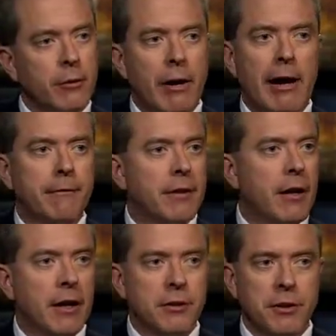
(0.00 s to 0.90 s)
graft it
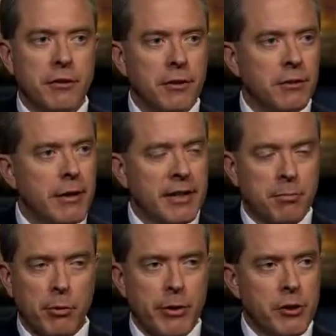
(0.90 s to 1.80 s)
onto the
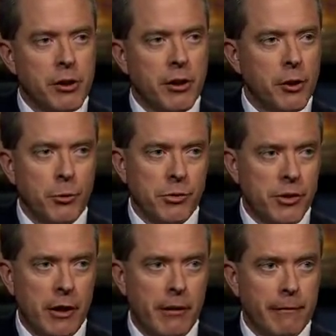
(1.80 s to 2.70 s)
exploration and use
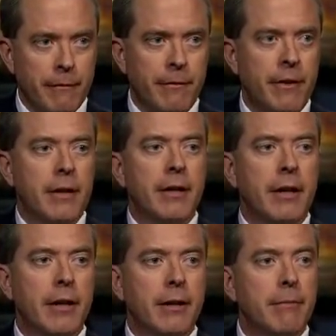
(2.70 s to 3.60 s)
of
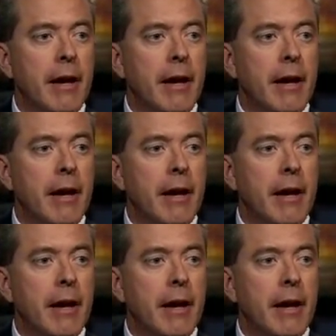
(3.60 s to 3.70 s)
um,